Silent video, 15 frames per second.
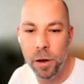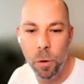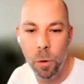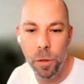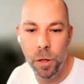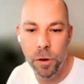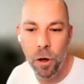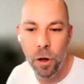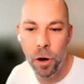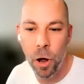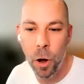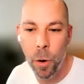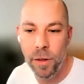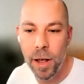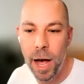call that don't
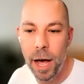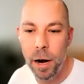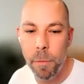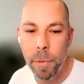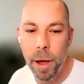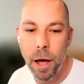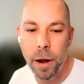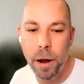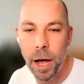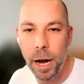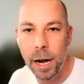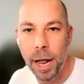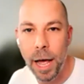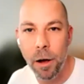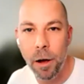know a ton about A
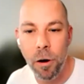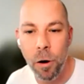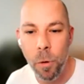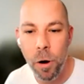Cloud Guru.